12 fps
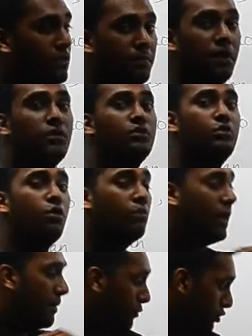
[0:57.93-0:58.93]
Siew Pao
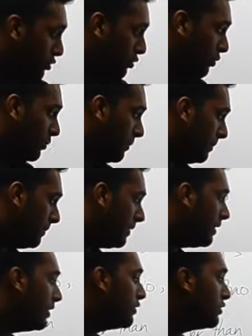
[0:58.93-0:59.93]
sold by Muthu.
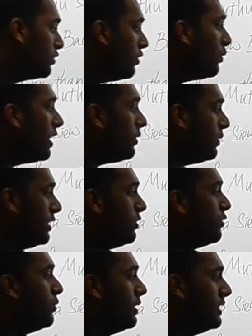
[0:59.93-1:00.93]
So what we
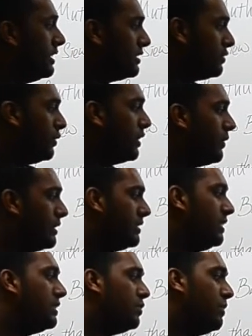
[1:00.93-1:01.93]
do with these two
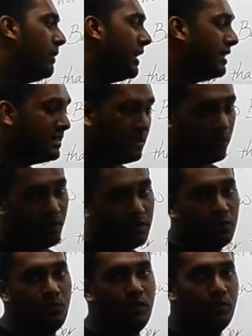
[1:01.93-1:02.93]
equations is we minus the
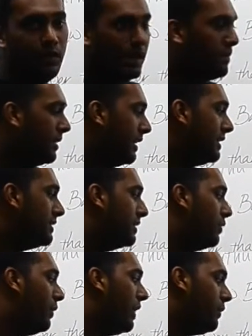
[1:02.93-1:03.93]
equation, we do elimination
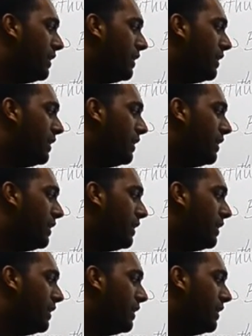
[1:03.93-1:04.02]
where